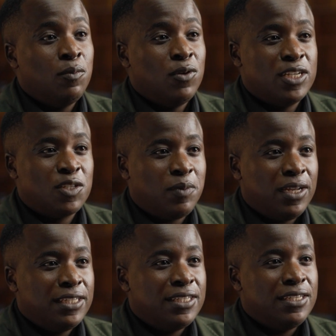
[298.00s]

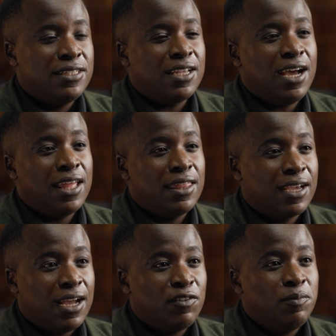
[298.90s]
Municipalities are the
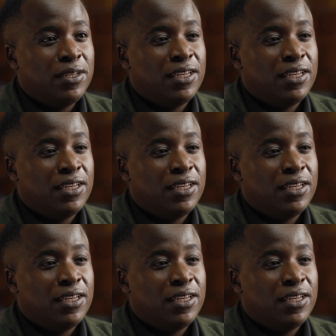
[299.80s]
government